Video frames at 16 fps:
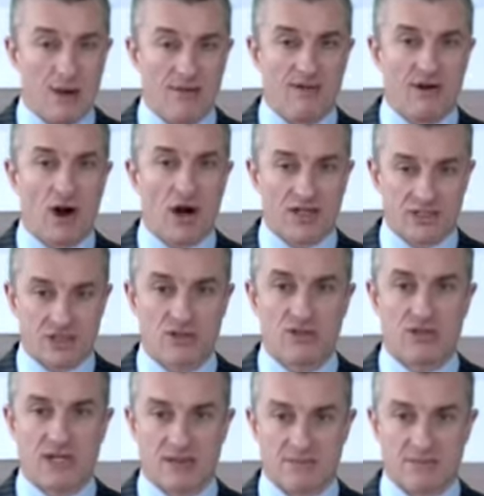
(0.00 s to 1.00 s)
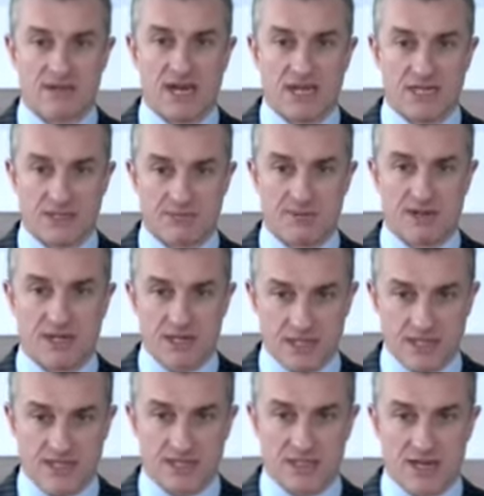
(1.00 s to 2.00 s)
However, I do think
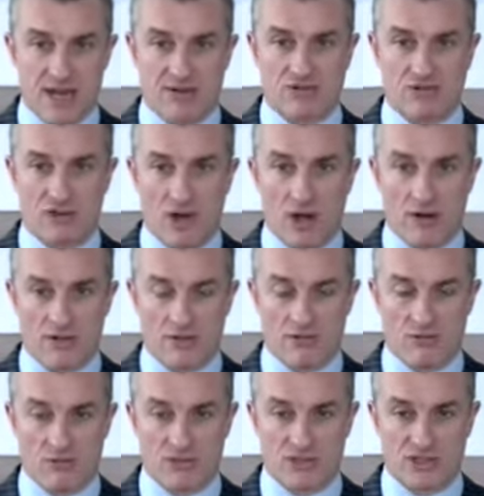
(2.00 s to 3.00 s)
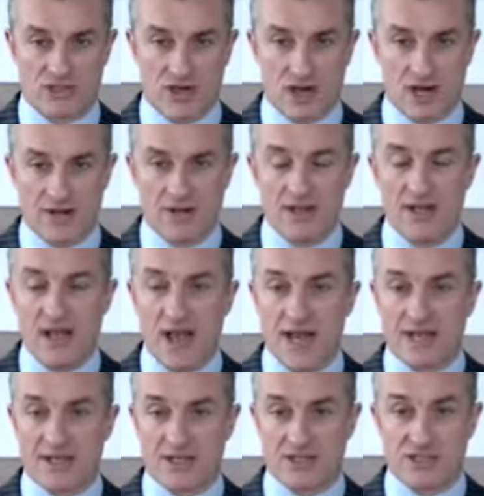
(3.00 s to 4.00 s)
BHP is the natural owner of Woodside.
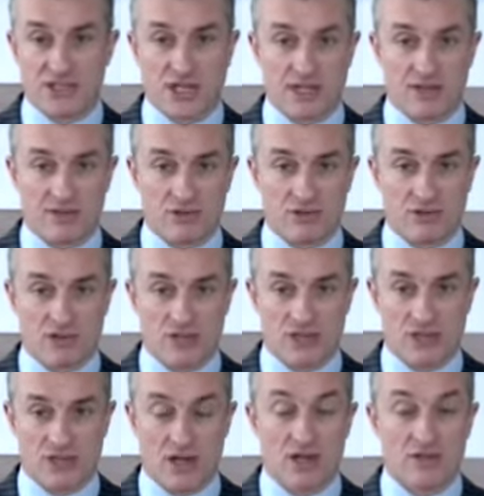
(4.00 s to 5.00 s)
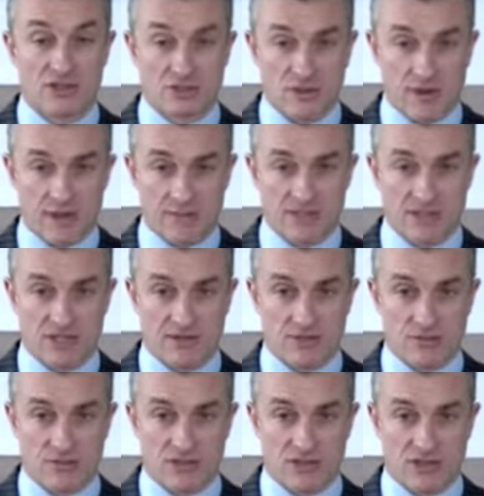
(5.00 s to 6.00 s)
And Shell, of course, still owns 20%
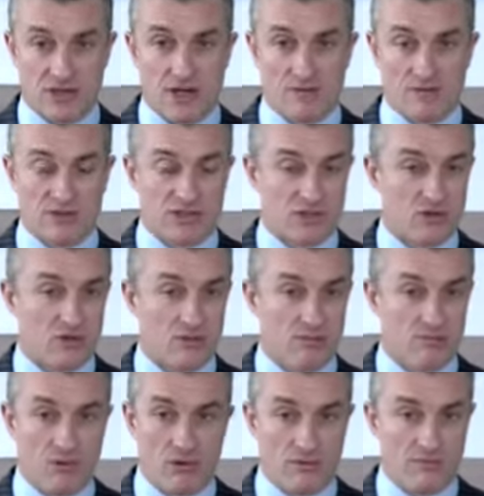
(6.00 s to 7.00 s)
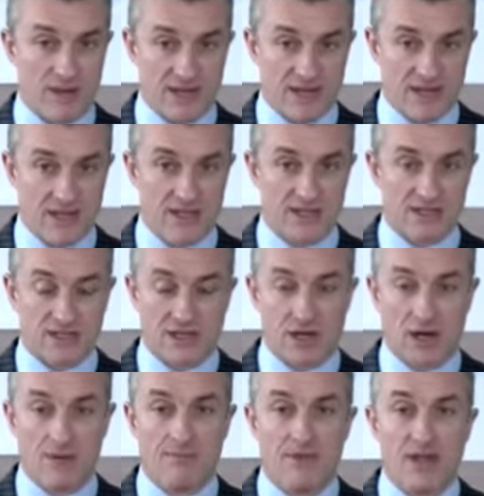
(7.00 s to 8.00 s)
of Woodside, which of course bought many years
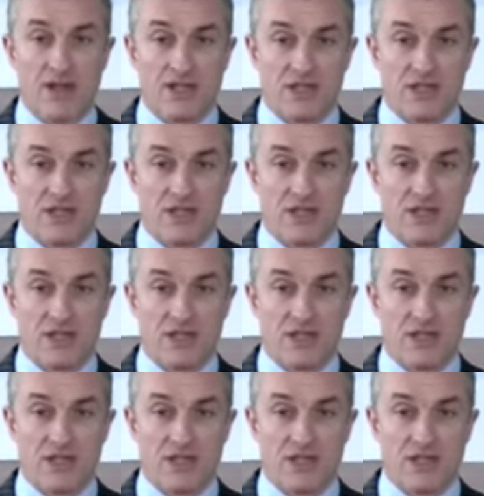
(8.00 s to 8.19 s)
ago.